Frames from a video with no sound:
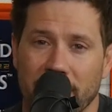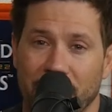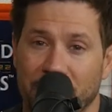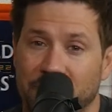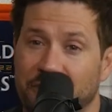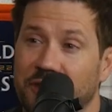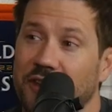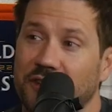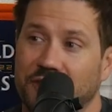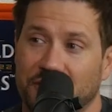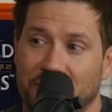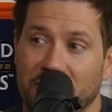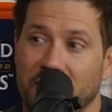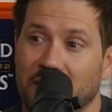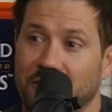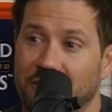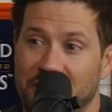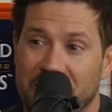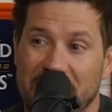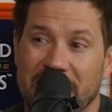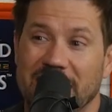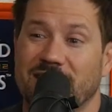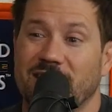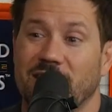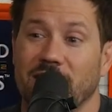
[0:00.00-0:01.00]
if
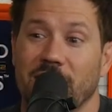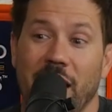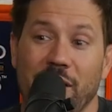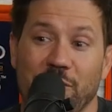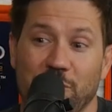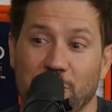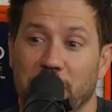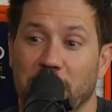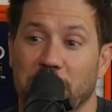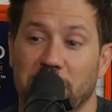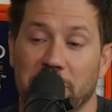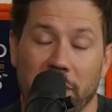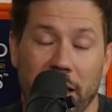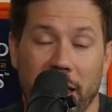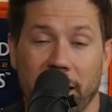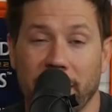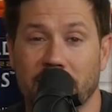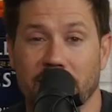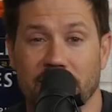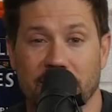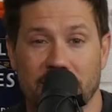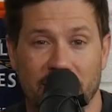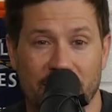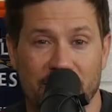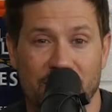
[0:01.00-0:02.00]
this level of play
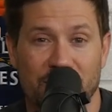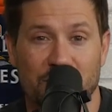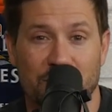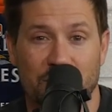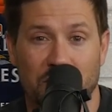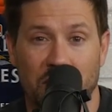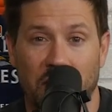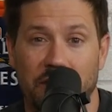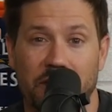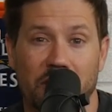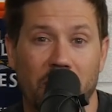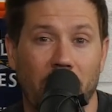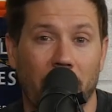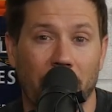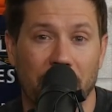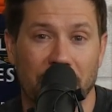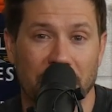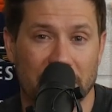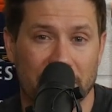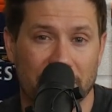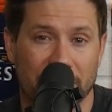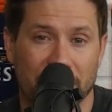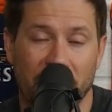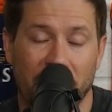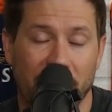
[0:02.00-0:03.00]
continues on the
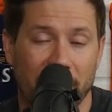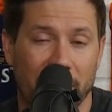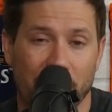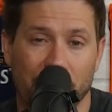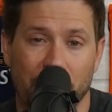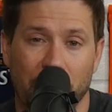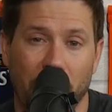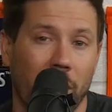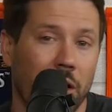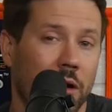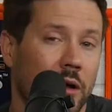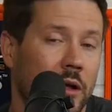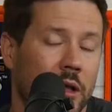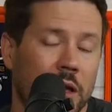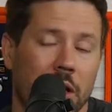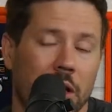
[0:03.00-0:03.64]
offensive side of the ball.